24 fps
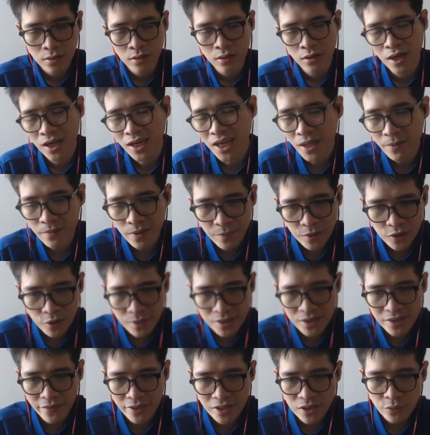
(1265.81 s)
I can play bishop
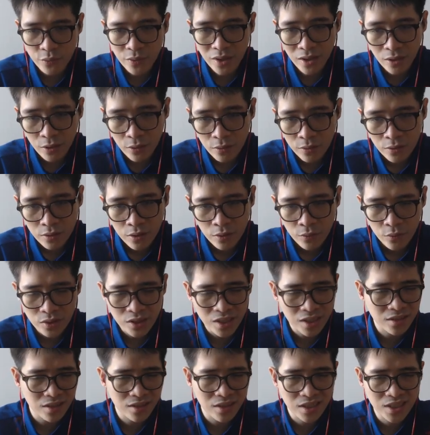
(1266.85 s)
e7 as well, which I
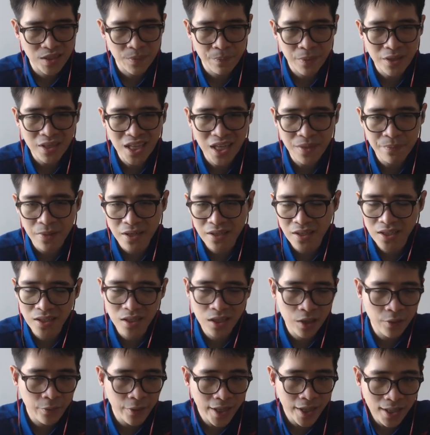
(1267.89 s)
think is pet line by Ding
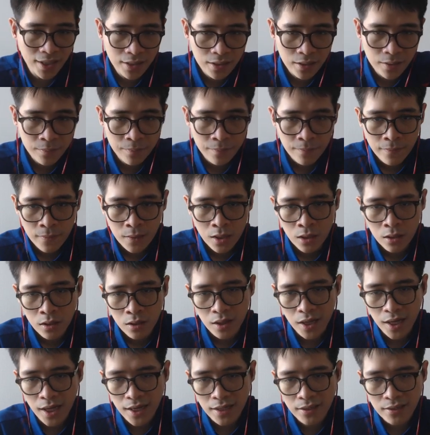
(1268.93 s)
Liren.
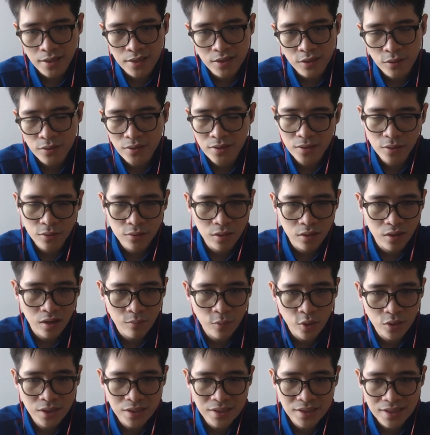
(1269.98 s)
And there's also the
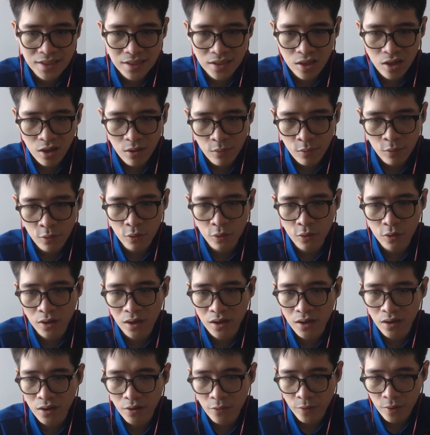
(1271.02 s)
normal
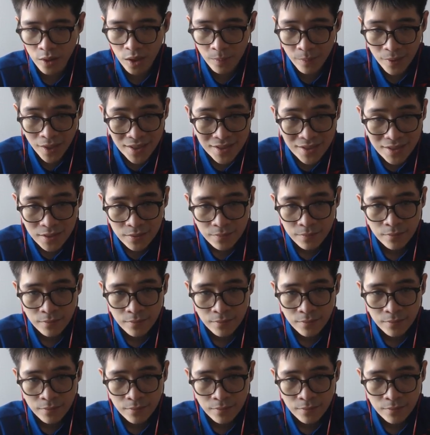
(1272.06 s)
Ruy Lopez.